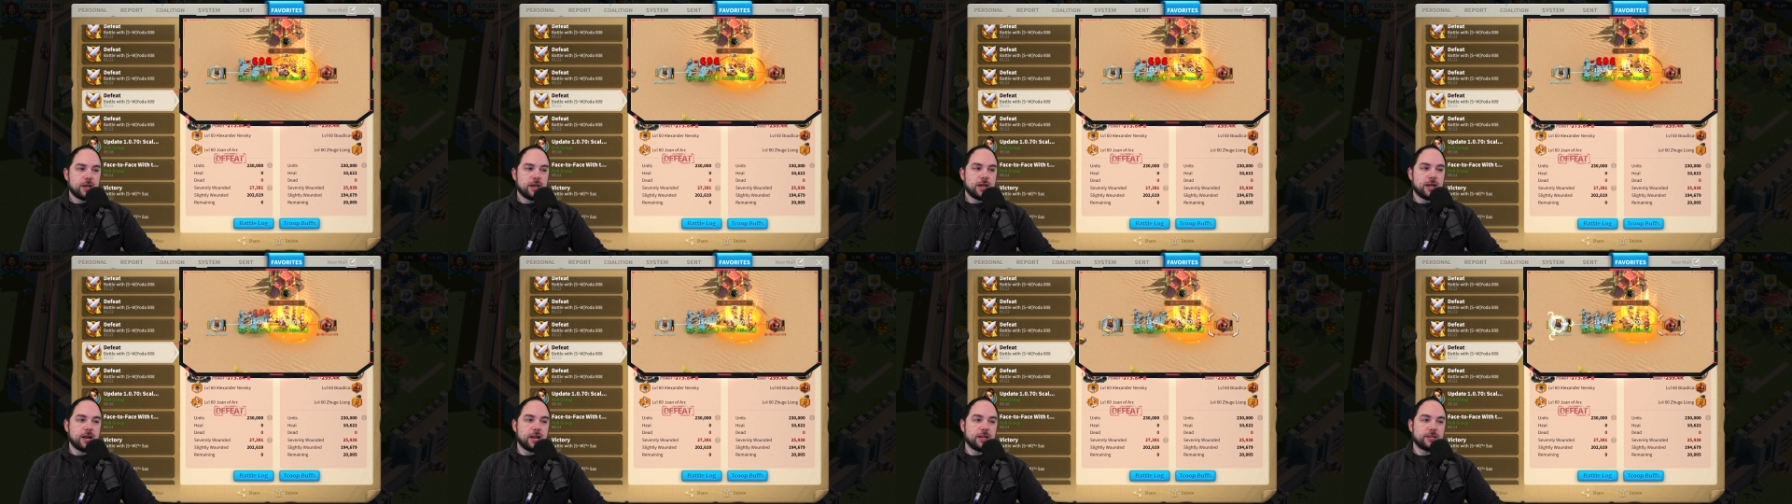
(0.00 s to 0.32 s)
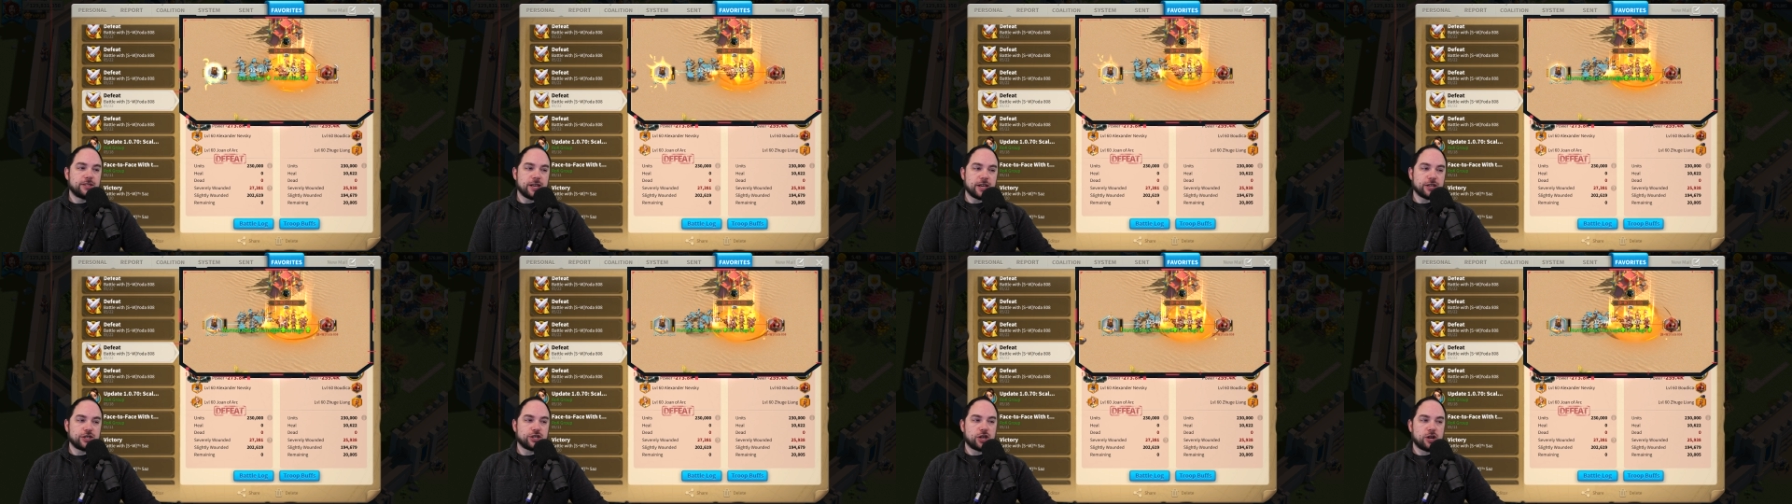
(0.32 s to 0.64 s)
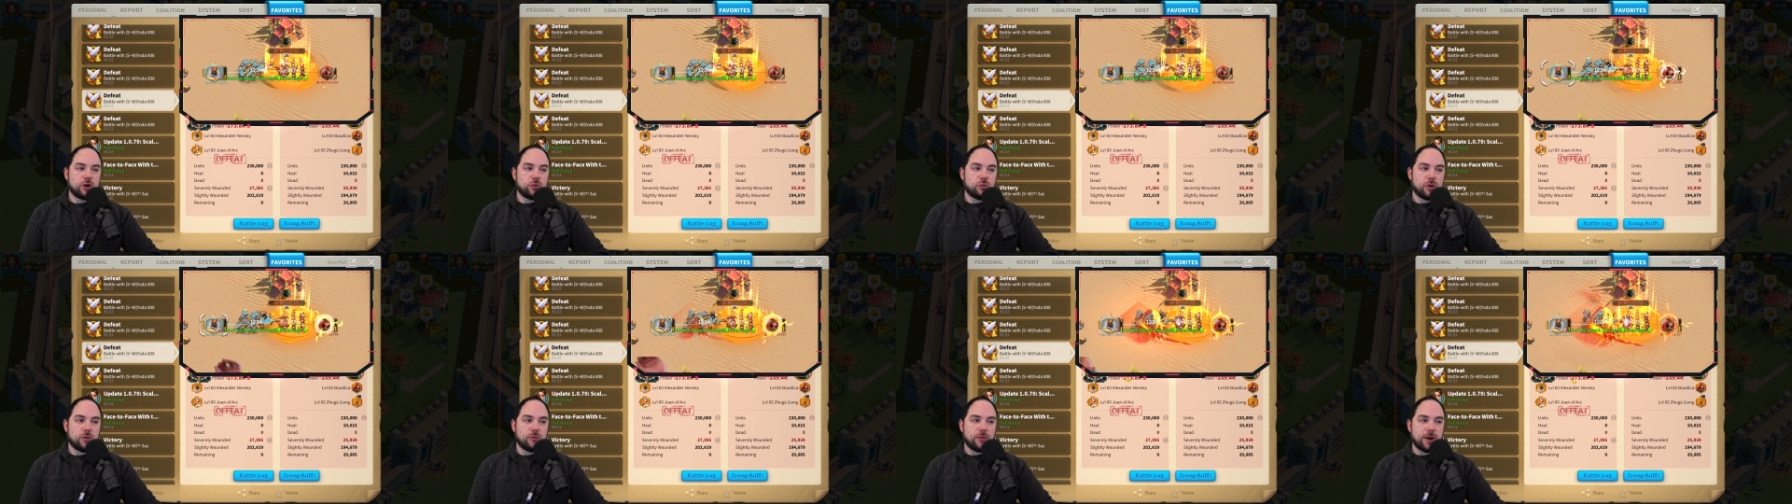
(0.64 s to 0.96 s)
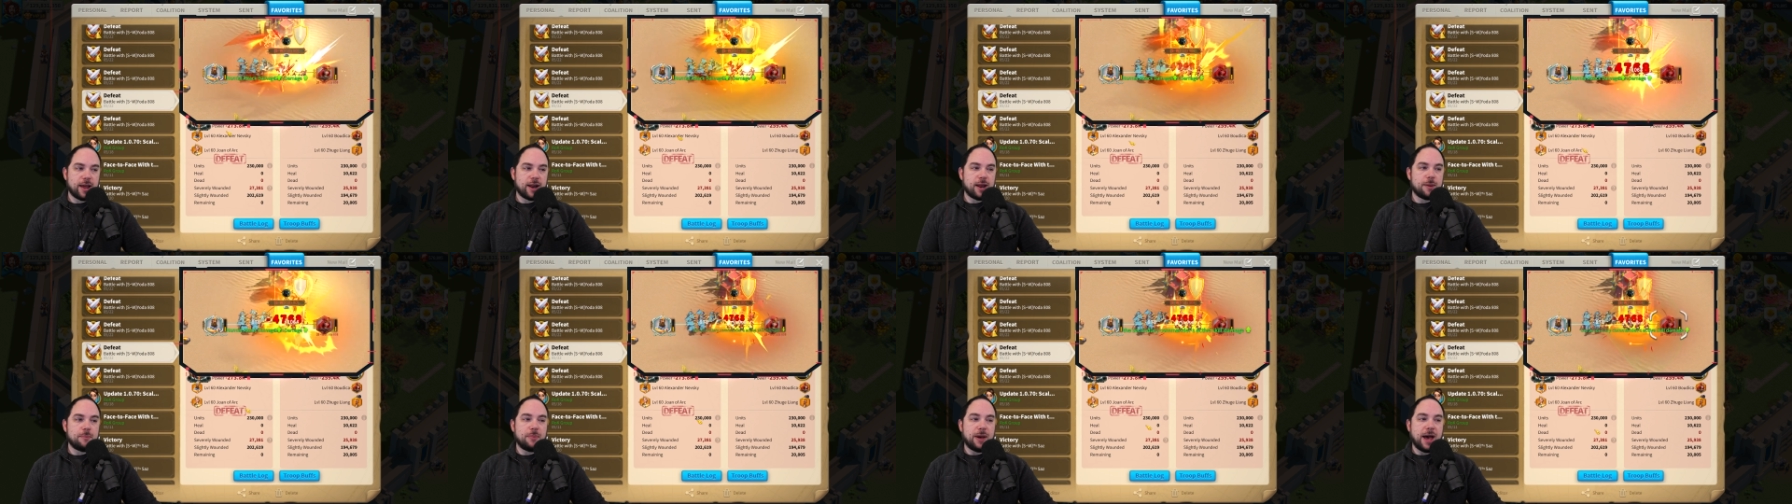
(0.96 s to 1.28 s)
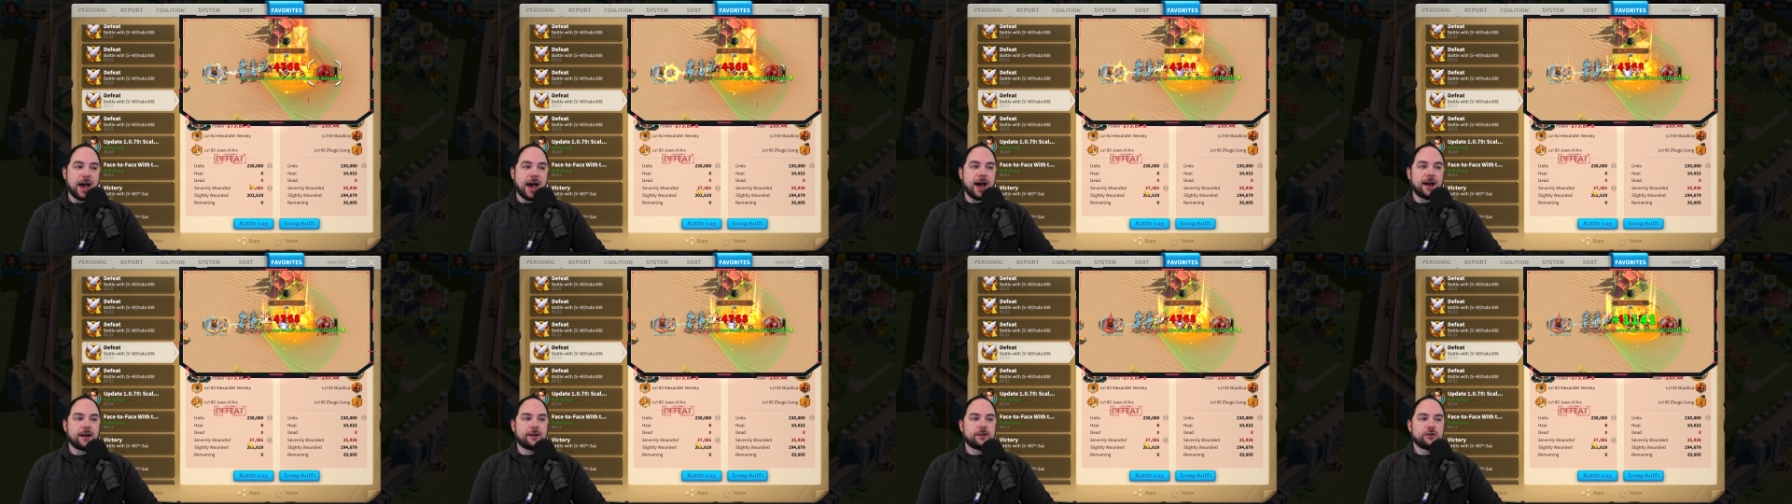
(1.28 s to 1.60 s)
In addition, we ran it
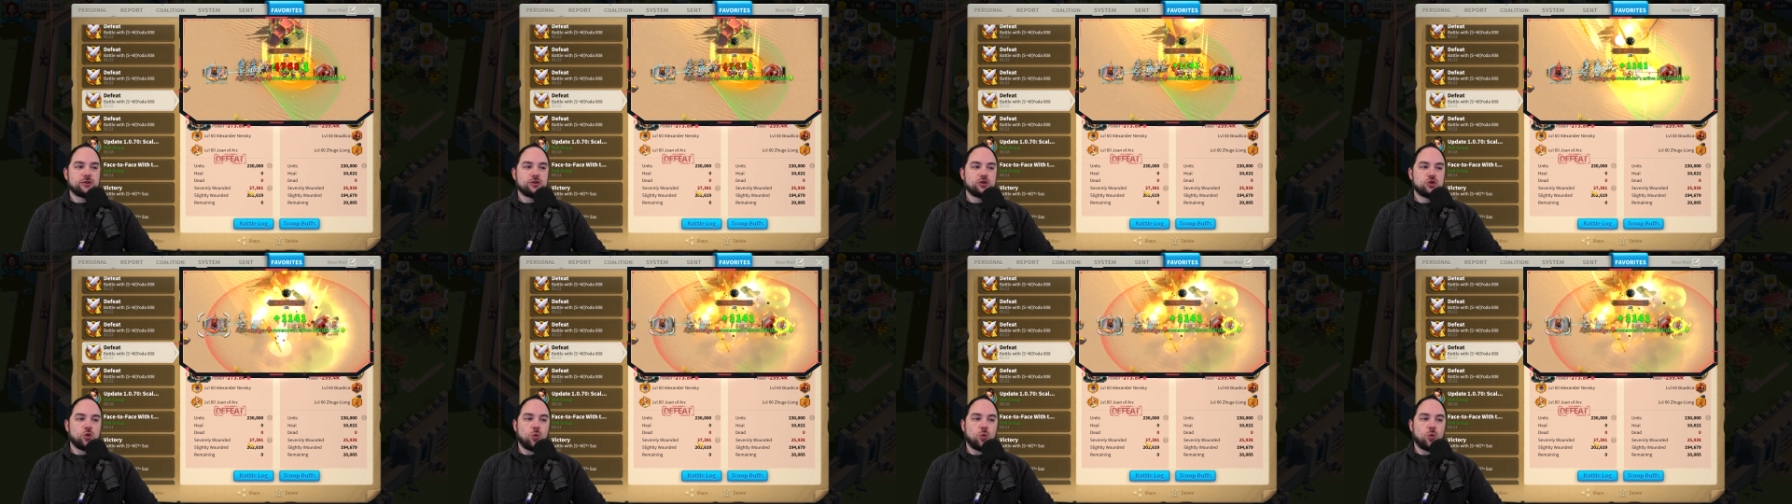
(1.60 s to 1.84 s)
back